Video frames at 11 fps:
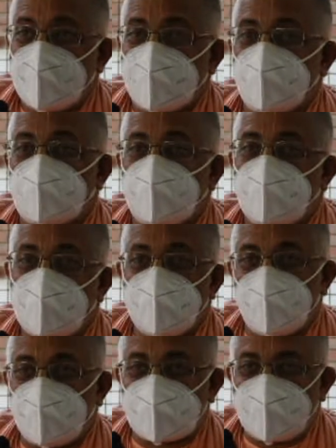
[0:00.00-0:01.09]
You should become
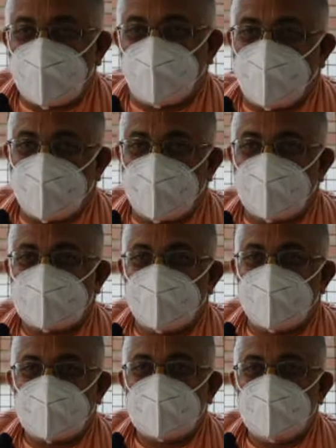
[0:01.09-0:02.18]
a Muslim. Otherwise I
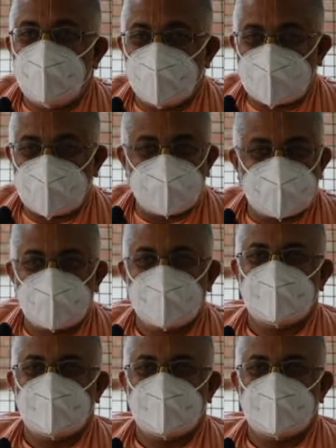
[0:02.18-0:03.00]
have to kill you, it seems."